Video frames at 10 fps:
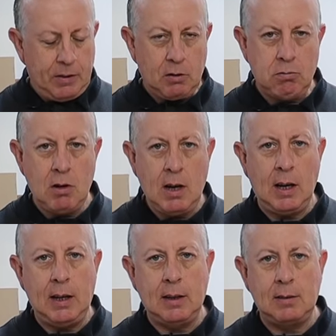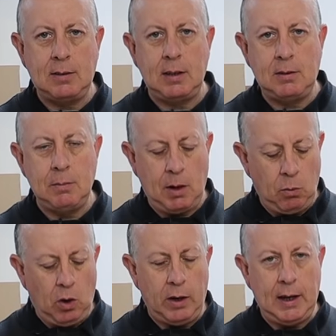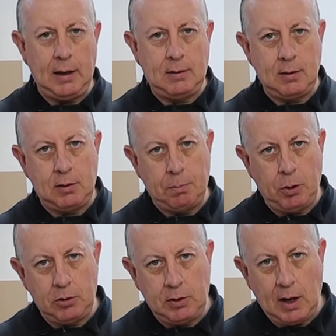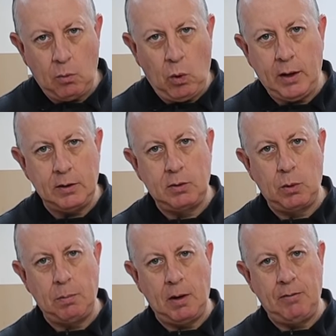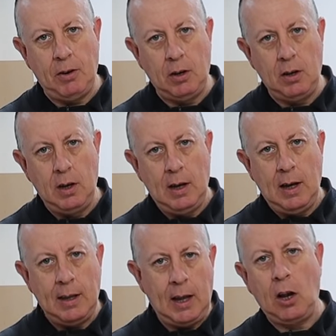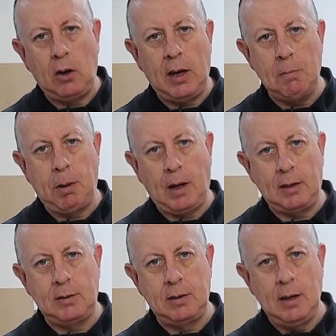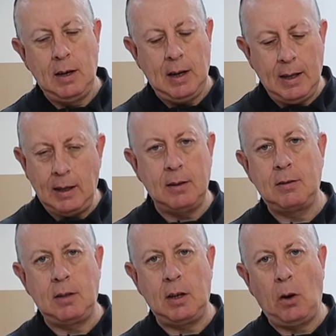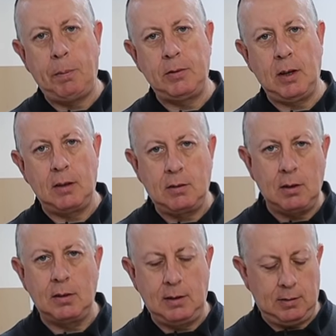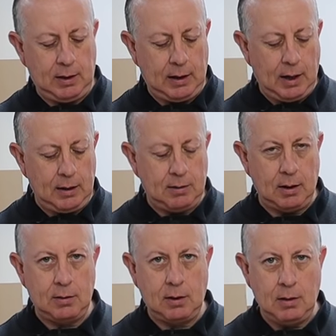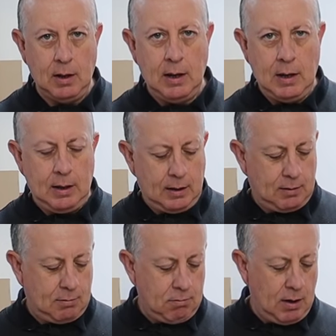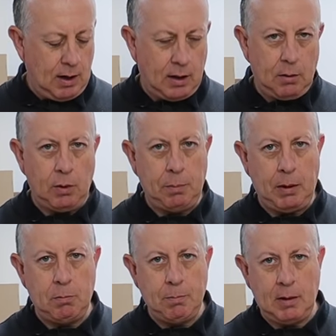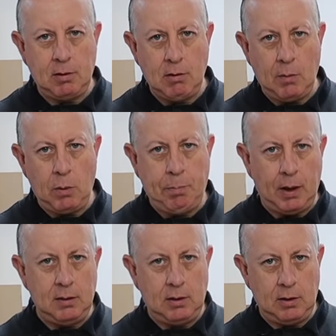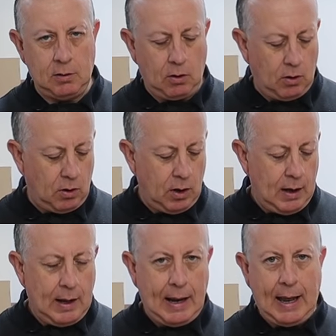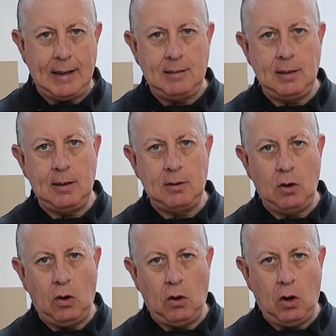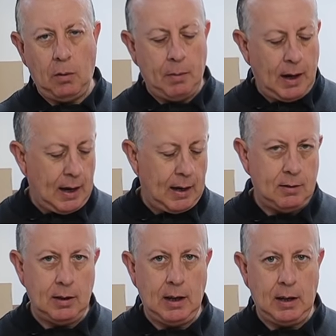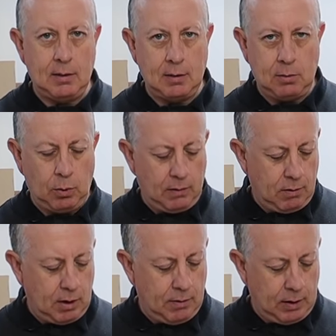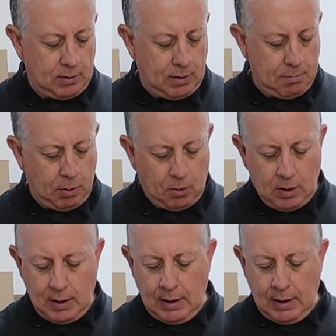And really the system I want is just to push down once with my foot and then lock it in place and then the, the opposite to disengage it. So that's really, I don't want to be messing around with bunges or latches or on my hands and knees. I just want it very, very simple.